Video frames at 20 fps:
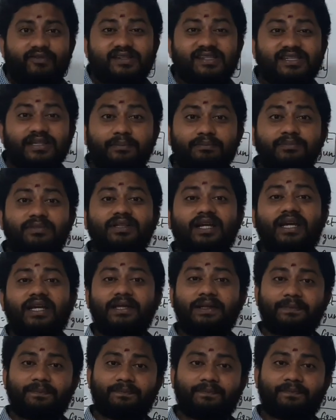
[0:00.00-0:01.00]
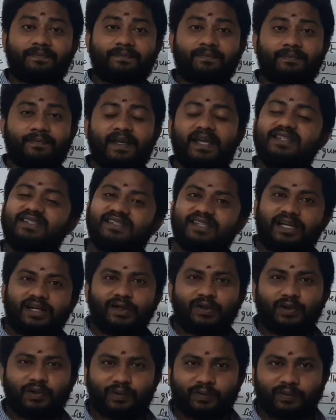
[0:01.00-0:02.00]
for some time. Yes or
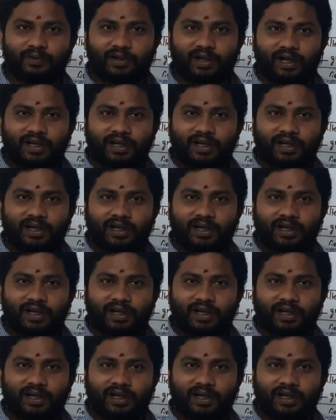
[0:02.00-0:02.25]
no?